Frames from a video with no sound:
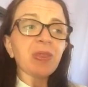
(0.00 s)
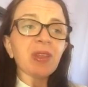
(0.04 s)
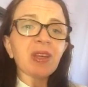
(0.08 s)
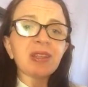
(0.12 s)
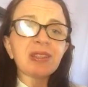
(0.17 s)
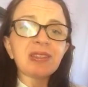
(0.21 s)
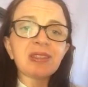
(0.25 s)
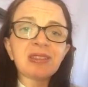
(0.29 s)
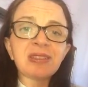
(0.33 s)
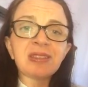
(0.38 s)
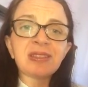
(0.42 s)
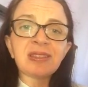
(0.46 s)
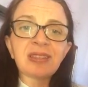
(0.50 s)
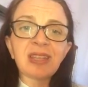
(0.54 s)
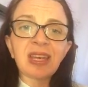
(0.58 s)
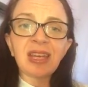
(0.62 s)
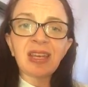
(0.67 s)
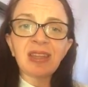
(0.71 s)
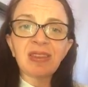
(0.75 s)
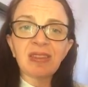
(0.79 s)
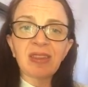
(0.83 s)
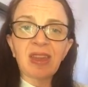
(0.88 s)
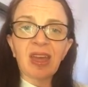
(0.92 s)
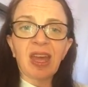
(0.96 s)

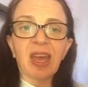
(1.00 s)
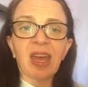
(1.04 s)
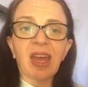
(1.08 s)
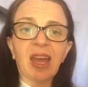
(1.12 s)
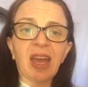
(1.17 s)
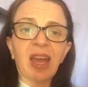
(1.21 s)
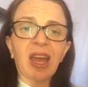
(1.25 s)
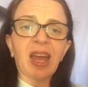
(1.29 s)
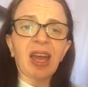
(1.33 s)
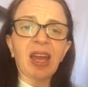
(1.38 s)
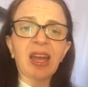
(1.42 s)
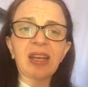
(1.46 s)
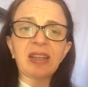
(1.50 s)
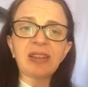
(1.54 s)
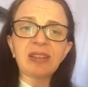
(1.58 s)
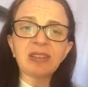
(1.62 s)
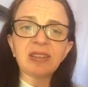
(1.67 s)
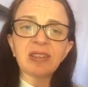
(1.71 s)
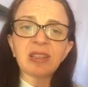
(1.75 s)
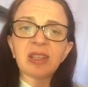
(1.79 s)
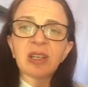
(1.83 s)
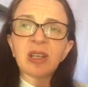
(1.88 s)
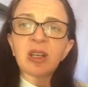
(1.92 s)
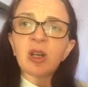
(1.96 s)
sitting there and
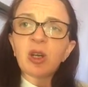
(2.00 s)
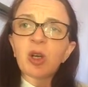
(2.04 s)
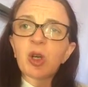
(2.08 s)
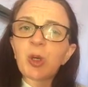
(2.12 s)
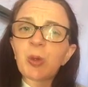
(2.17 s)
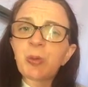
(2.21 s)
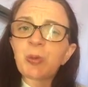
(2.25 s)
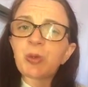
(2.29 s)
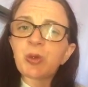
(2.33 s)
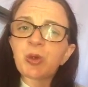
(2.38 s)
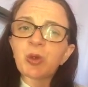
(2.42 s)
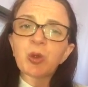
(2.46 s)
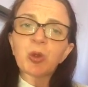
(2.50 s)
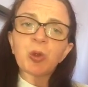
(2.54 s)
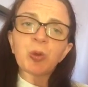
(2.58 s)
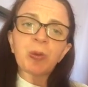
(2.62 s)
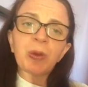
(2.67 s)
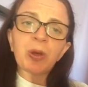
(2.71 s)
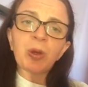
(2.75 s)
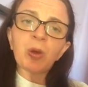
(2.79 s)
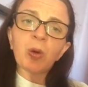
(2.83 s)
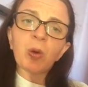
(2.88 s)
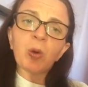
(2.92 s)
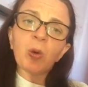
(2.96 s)

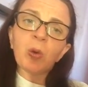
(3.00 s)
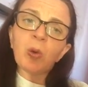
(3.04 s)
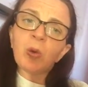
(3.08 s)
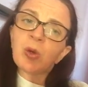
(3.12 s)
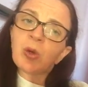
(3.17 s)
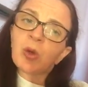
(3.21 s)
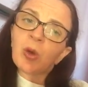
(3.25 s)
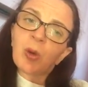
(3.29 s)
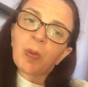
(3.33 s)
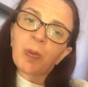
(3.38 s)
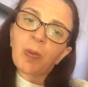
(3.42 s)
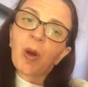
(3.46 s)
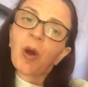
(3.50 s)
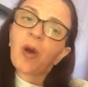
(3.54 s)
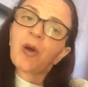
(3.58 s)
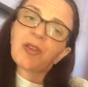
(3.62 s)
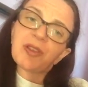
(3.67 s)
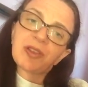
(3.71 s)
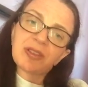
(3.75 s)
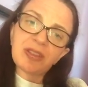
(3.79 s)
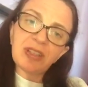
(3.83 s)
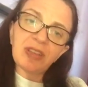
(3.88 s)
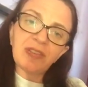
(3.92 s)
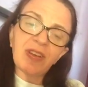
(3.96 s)
absorbing all your
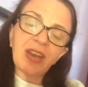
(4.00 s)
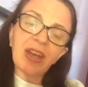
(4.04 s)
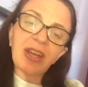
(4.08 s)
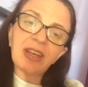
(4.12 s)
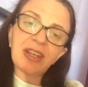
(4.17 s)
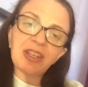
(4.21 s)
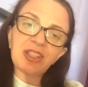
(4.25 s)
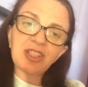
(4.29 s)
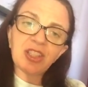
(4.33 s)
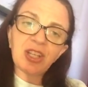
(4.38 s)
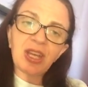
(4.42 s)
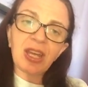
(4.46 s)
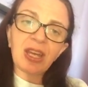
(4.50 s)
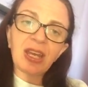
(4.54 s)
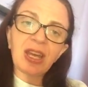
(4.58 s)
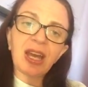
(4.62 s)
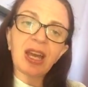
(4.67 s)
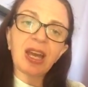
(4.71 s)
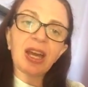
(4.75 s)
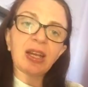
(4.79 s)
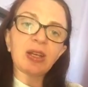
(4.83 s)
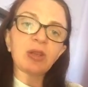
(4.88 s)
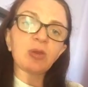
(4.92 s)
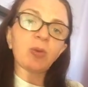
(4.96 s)
positive energy.
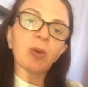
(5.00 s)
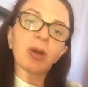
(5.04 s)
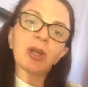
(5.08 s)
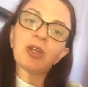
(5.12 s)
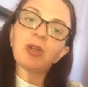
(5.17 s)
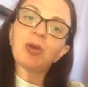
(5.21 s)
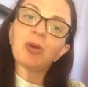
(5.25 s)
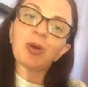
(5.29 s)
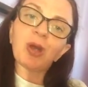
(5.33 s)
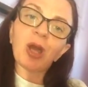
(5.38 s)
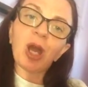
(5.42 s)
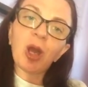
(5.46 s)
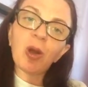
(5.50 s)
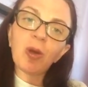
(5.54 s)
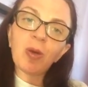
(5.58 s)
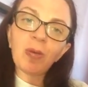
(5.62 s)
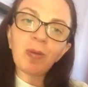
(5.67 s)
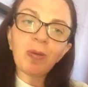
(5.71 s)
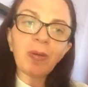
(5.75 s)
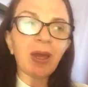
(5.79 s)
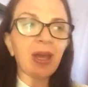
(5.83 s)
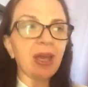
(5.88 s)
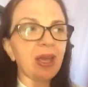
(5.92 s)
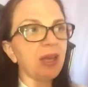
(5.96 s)
And when you go and
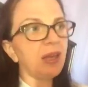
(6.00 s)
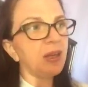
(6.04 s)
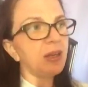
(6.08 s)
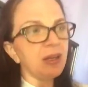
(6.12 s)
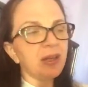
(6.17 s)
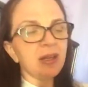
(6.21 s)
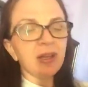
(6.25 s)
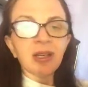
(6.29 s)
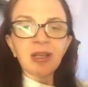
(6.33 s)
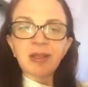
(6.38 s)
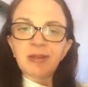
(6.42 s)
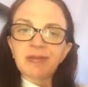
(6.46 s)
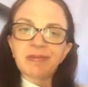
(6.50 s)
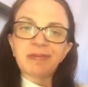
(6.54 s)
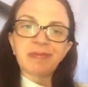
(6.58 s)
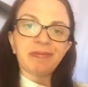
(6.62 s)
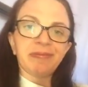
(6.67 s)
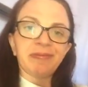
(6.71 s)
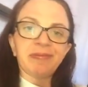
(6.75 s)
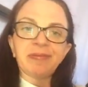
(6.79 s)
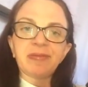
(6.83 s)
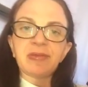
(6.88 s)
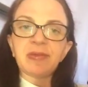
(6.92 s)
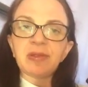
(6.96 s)
meet
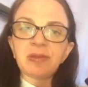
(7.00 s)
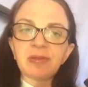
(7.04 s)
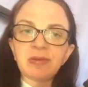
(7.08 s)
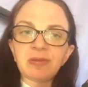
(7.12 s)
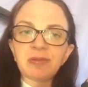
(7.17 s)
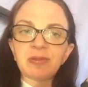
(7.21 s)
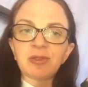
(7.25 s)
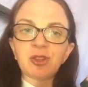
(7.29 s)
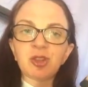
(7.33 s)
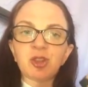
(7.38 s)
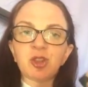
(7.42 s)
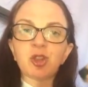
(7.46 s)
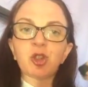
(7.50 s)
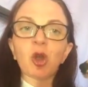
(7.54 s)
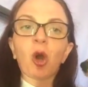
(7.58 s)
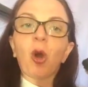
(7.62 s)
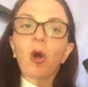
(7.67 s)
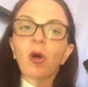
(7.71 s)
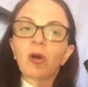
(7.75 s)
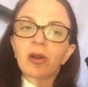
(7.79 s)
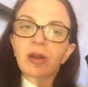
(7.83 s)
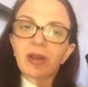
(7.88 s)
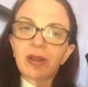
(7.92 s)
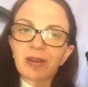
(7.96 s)

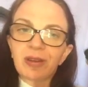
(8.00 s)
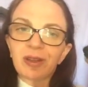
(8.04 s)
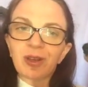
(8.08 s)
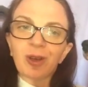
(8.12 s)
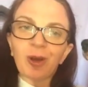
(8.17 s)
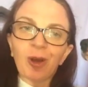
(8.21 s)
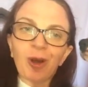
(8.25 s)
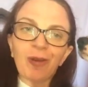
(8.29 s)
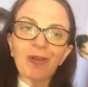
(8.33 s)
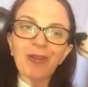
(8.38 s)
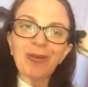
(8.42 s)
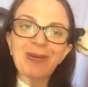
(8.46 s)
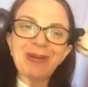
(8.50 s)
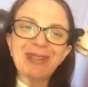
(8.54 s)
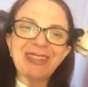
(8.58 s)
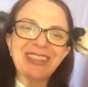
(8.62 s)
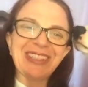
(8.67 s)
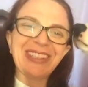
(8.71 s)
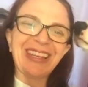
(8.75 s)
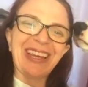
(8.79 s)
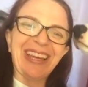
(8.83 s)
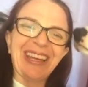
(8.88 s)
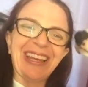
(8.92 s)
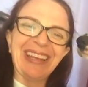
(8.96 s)
John at the coffee
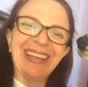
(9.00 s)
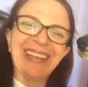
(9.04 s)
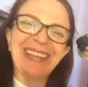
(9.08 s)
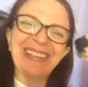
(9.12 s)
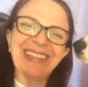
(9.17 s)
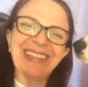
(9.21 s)
machine,